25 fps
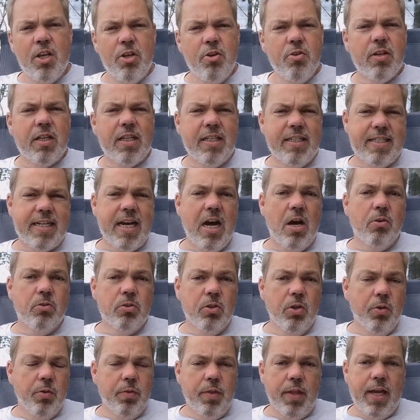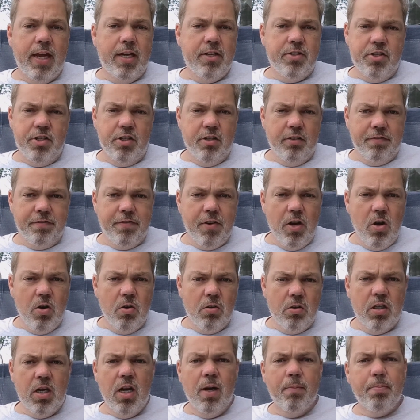You can download that to your
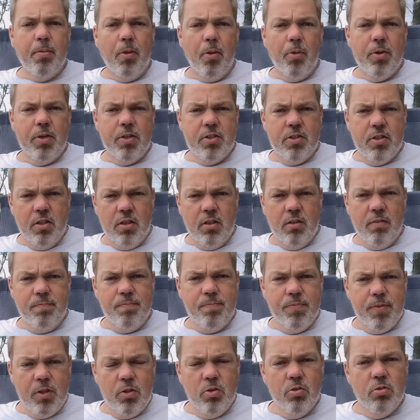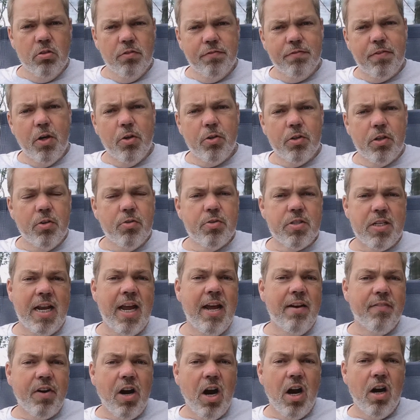phone, upload it to Google Photos, and
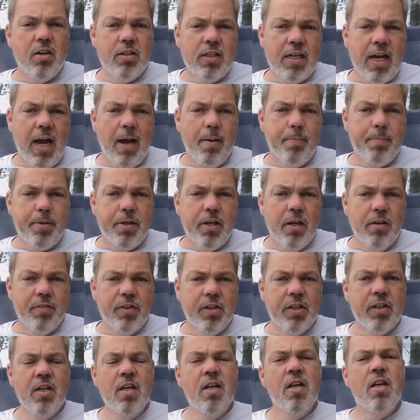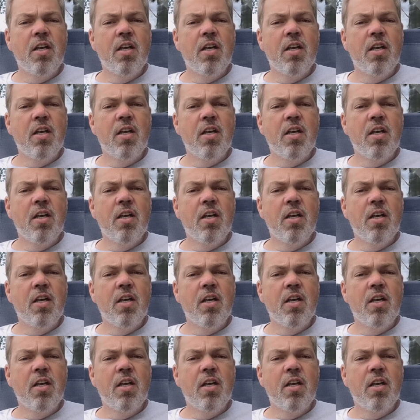have a hard copy of it.